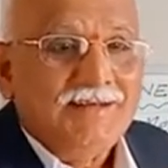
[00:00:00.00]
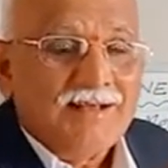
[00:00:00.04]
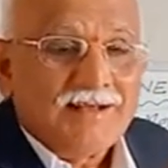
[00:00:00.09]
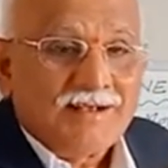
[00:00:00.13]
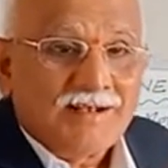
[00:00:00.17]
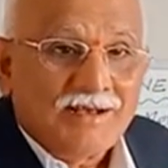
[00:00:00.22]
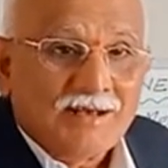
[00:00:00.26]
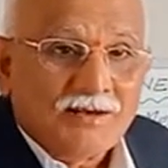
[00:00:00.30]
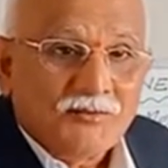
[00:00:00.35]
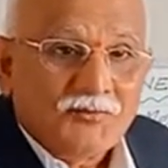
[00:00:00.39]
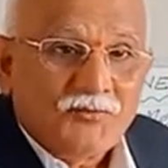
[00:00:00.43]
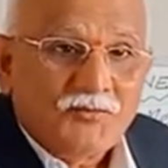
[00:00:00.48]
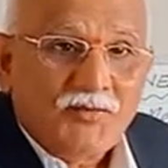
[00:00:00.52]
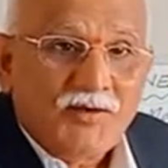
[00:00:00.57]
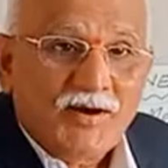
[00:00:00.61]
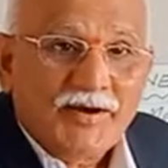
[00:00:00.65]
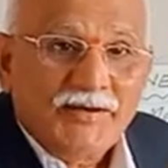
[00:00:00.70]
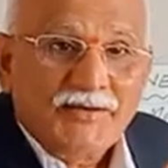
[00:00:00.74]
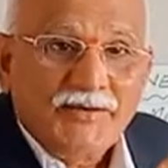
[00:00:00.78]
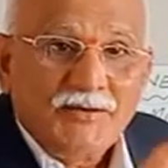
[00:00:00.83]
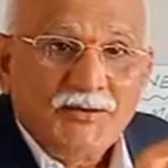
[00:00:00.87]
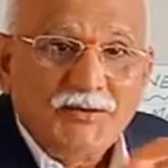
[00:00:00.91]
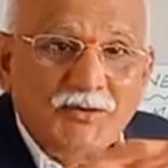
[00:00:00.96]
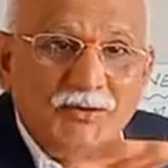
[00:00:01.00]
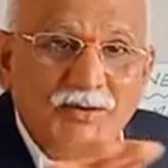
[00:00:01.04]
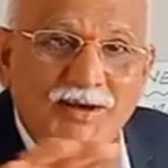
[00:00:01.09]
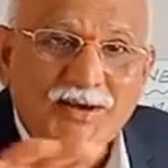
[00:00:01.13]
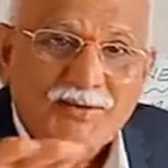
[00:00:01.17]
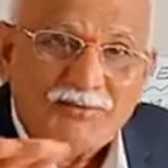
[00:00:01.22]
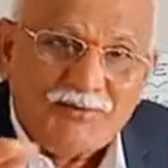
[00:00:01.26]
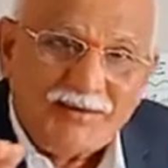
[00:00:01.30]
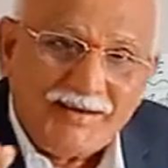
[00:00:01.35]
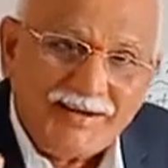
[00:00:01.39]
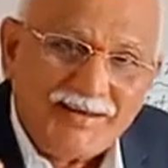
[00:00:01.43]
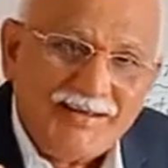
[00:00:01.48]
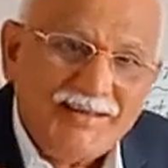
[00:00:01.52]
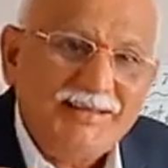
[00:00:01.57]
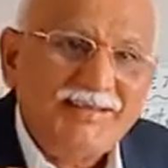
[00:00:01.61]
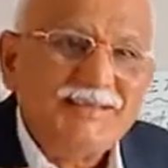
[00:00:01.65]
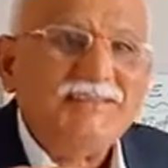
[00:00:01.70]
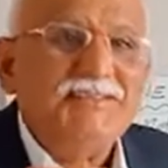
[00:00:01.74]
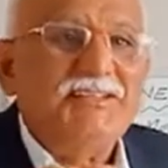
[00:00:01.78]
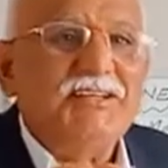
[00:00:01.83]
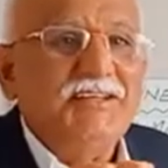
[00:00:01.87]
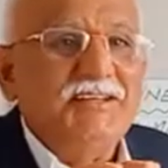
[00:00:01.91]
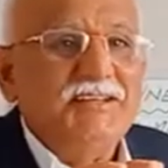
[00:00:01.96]
confined to a very
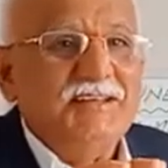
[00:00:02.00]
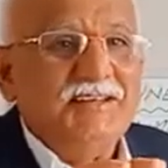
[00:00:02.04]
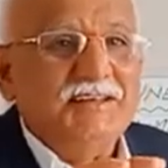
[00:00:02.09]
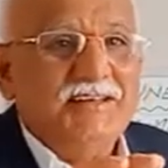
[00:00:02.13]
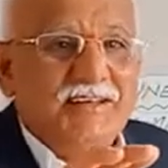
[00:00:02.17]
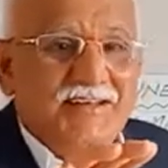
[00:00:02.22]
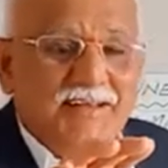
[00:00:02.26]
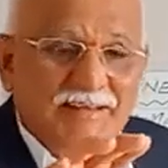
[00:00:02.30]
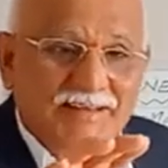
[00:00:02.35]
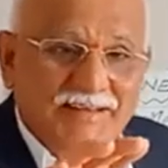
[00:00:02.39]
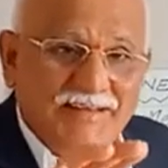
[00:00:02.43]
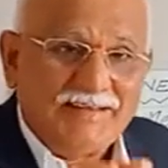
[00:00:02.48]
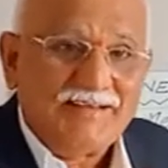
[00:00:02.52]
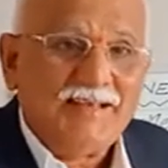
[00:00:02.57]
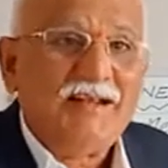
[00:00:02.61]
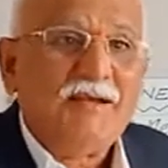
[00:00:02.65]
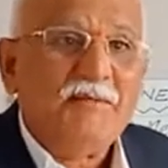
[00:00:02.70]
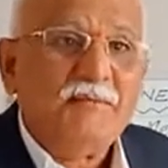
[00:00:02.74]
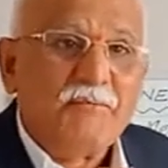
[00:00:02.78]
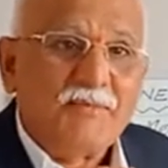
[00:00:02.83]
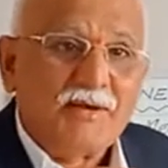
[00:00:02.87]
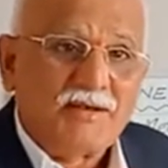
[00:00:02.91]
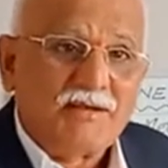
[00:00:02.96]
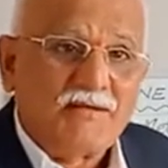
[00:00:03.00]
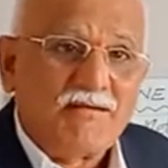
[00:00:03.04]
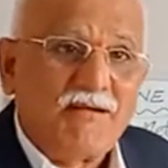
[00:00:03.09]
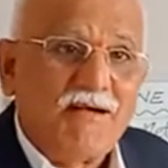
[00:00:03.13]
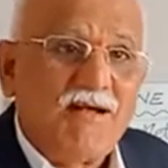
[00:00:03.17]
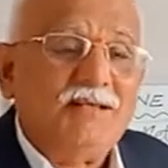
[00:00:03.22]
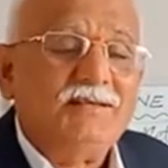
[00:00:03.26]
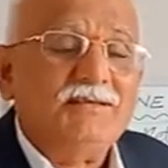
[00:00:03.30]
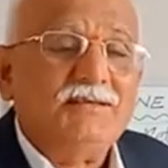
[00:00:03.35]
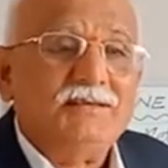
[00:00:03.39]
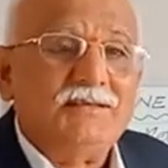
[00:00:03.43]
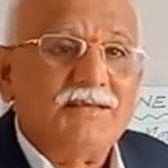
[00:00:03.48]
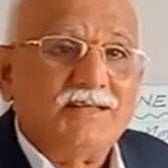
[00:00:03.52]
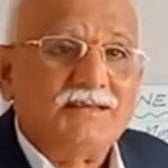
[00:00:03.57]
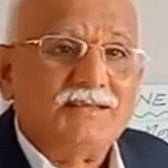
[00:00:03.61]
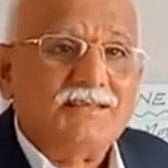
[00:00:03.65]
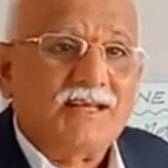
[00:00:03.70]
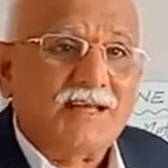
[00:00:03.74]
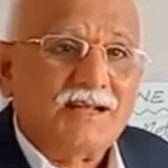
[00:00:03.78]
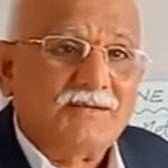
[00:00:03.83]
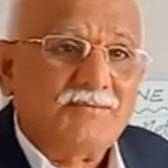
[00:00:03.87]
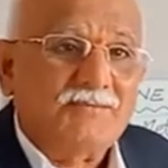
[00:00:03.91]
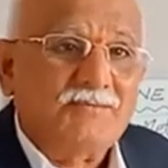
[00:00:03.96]
thin layer because the
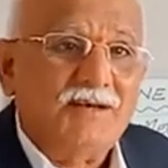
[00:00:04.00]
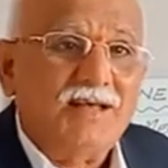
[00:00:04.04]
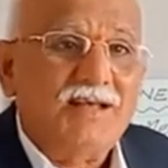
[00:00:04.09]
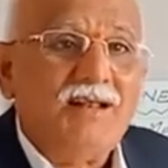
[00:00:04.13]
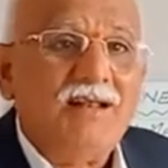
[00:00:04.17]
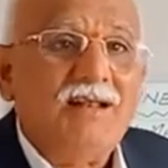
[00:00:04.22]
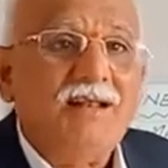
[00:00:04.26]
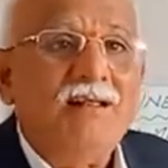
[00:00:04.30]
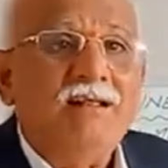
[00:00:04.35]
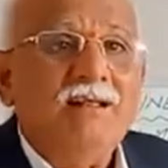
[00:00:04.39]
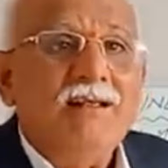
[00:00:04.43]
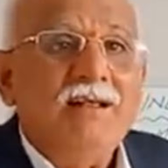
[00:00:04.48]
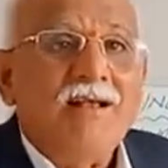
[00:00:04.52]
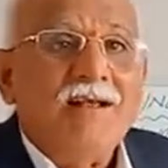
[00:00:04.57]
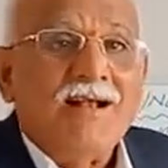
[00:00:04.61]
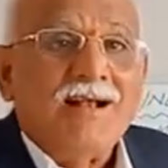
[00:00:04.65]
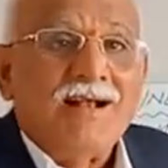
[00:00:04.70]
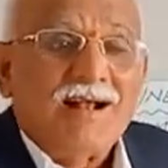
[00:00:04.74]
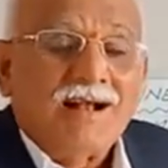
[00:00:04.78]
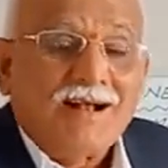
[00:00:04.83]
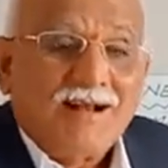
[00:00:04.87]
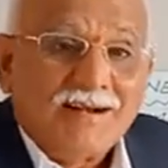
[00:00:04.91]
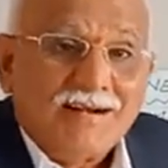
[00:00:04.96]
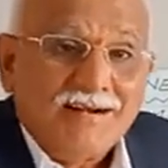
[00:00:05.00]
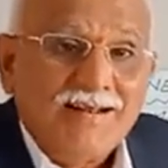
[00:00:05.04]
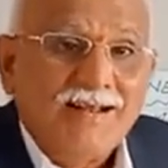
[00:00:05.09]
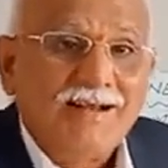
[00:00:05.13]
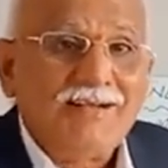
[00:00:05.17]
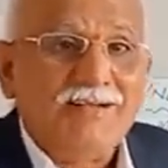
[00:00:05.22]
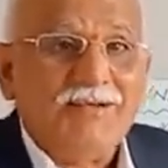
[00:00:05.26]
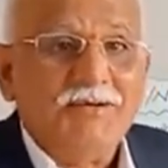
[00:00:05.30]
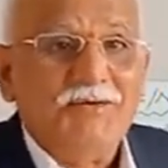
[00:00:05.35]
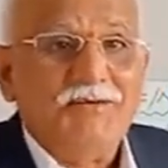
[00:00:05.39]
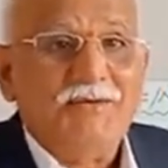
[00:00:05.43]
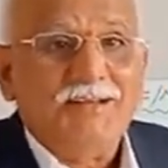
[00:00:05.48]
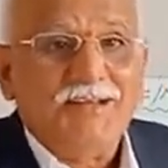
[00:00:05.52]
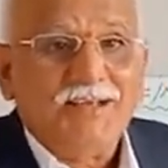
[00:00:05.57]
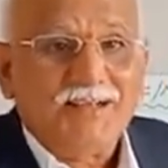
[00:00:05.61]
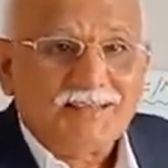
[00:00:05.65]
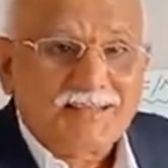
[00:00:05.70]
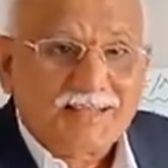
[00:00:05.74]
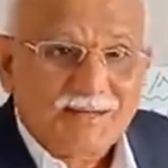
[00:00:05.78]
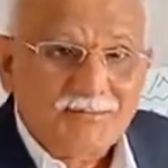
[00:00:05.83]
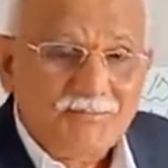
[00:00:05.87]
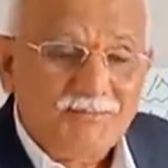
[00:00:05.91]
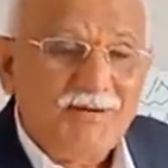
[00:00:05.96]
thermal conductivity or
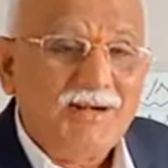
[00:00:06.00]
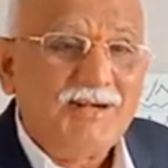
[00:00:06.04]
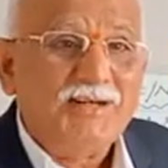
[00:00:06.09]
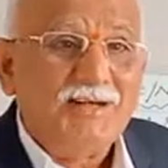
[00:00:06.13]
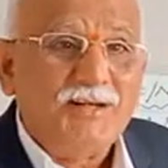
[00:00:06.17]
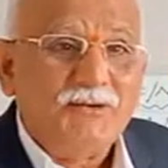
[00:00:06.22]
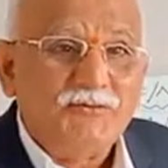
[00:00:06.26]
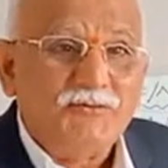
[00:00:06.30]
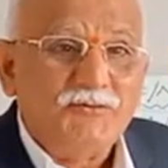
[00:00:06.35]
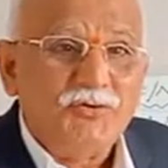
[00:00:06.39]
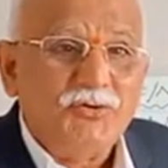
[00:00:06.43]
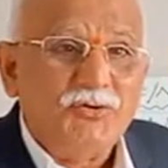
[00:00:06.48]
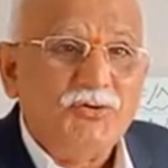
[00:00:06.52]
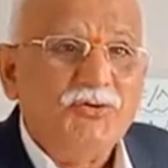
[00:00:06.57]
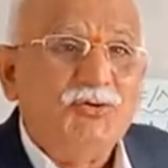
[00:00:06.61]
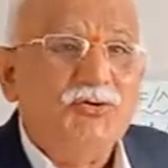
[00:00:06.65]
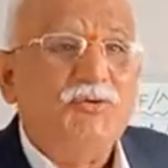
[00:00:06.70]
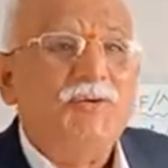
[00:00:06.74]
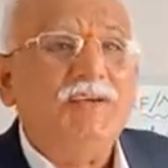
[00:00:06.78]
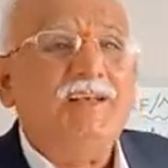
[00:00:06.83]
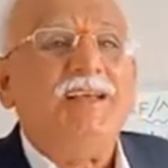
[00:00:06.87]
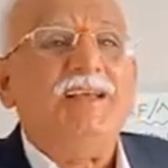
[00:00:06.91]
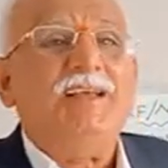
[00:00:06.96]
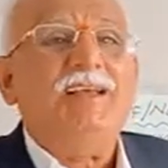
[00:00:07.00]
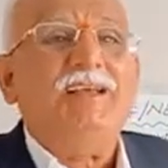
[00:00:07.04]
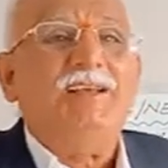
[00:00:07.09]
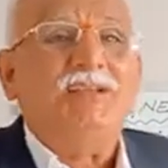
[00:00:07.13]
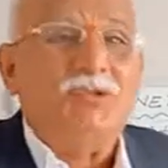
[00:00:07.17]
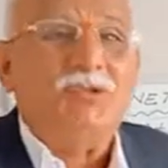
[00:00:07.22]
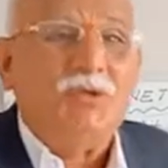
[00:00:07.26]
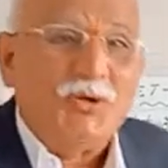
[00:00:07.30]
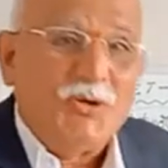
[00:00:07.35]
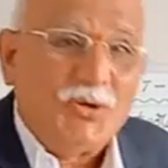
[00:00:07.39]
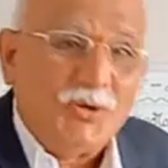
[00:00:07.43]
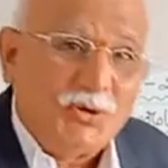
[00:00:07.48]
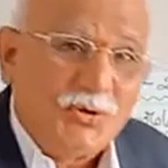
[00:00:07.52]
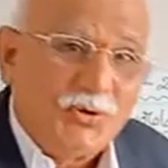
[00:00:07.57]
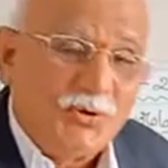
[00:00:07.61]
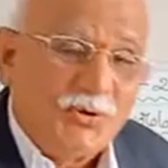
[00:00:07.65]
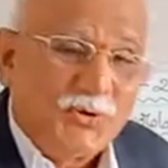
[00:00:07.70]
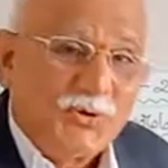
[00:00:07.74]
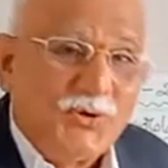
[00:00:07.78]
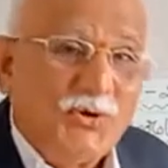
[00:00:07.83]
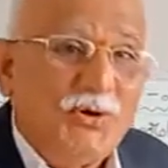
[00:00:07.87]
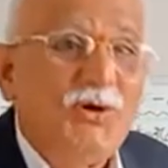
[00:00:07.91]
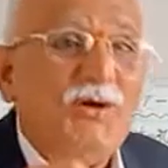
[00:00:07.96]
thermal diffusivity is
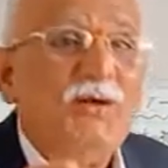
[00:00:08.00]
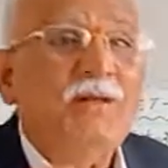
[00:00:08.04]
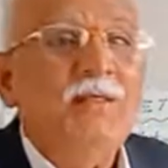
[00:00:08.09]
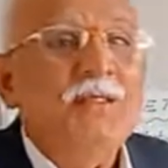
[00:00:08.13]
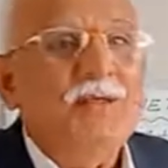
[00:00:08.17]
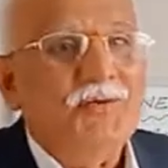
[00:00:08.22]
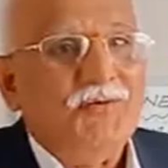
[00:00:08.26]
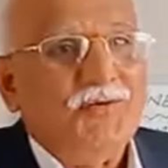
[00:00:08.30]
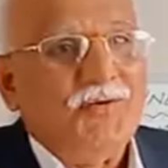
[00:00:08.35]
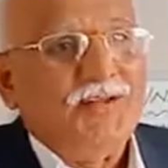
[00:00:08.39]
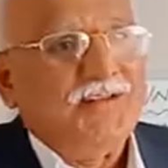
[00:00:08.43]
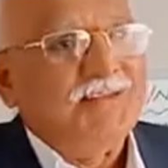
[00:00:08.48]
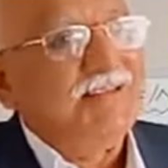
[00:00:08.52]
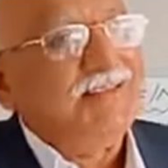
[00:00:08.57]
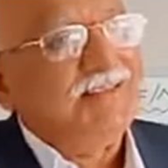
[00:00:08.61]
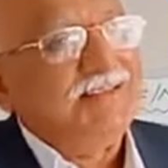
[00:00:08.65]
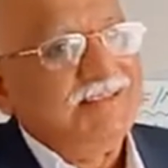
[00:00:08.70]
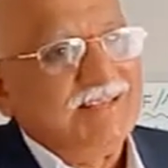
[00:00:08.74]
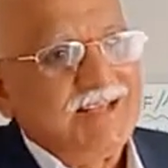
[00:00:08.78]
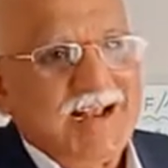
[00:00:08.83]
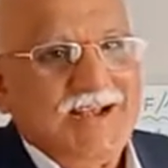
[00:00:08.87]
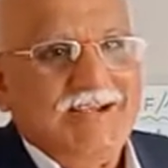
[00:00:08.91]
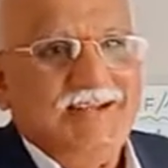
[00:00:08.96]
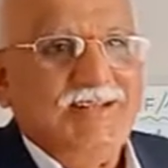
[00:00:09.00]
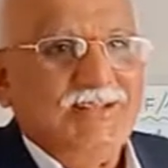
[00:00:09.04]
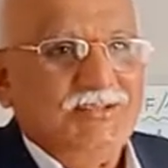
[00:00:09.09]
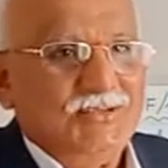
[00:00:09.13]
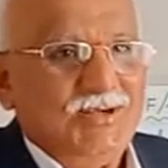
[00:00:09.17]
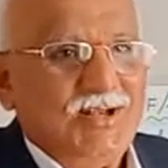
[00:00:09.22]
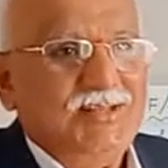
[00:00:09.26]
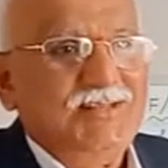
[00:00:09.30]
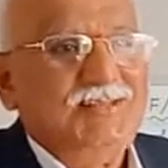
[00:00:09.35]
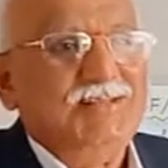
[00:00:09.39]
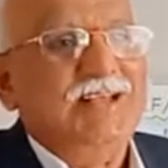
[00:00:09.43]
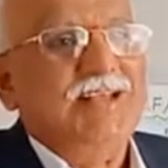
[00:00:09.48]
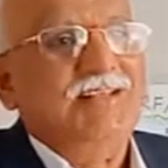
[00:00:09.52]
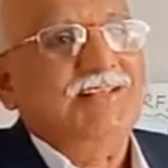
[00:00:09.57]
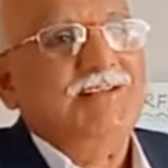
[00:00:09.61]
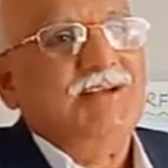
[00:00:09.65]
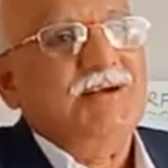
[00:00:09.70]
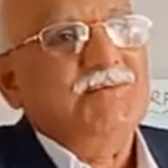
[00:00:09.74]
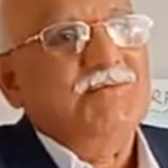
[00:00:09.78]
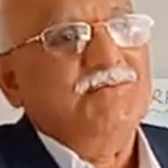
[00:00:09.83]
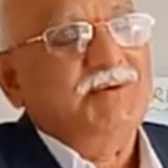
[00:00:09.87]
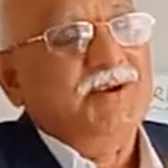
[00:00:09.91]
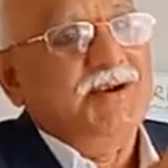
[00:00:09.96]
low for the sandy soils as
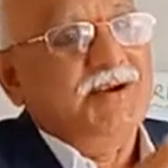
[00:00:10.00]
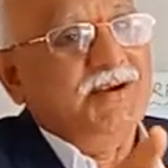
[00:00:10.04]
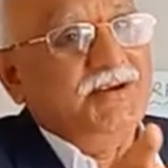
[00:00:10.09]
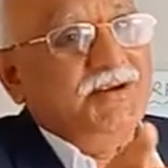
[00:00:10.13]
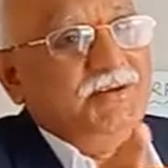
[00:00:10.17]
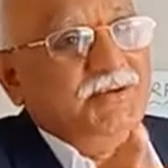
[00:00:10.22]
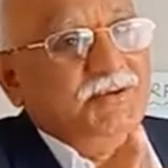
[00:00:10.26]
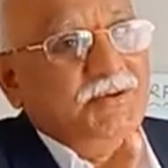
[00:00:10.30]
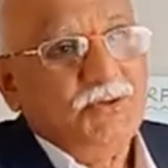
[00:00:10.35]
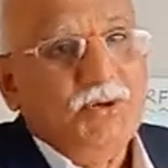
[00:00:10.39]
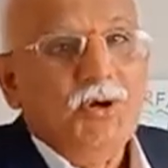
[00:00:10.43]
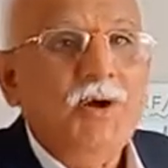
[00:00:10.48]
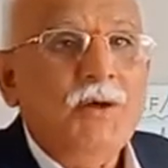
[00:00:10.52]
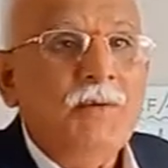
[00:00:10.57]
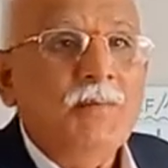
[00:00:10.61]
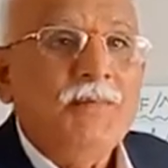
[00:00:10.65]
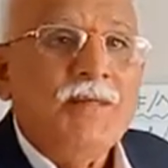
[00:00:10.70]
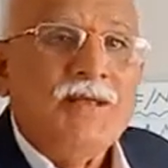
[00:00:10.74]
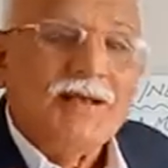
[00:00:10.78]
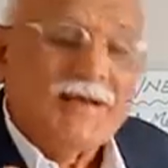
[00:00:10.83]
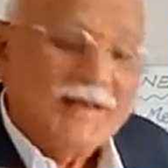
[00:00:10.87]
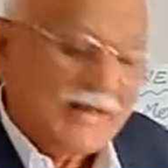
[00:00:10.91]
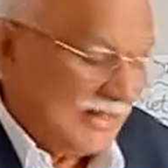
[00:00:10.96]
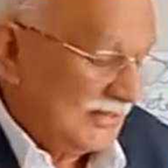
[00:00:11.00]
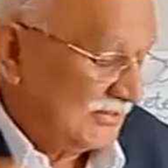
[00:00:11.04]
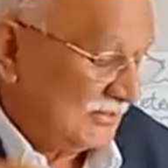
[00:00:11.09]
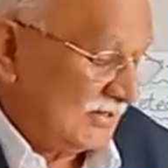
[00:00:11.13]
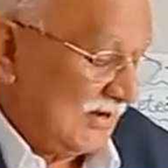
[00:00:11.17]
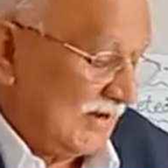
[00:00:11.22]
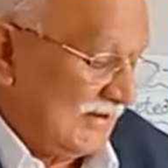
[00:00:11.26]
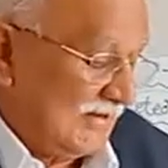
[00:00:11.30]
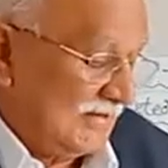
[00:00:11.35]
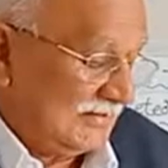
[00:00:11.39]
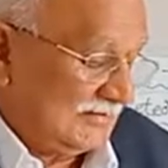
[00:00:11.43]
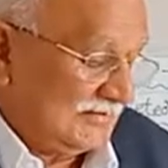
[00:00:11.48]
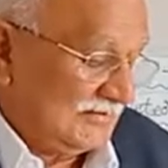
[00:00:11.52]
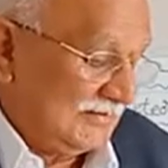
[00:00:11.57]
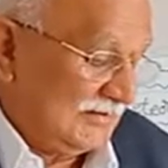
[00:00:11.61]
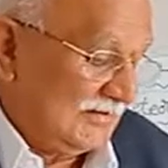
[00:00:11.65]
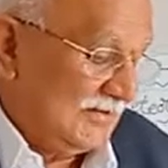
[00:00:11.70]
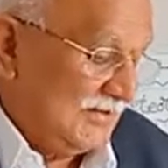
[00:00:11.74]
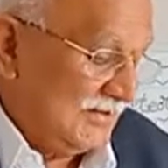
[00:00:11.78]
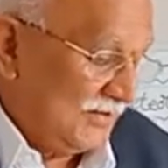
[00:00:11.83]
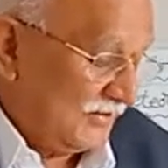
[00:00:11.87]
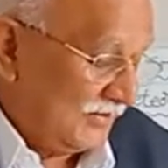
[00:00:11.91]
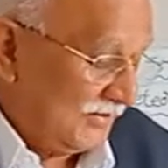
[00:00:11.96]
compared to clay soils.
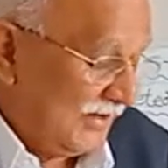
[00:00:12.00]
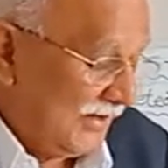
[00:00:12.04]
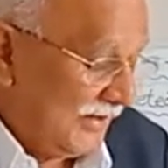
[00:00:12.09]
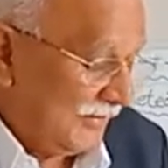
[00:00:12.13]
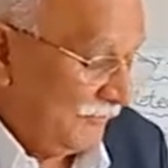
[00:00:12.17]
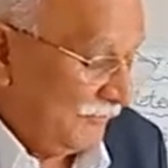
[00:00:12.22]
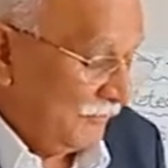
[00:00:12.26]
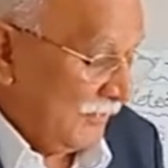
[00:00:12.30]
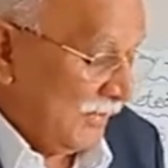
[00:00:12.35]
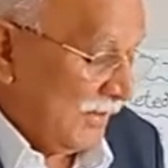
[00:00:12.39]
Okay.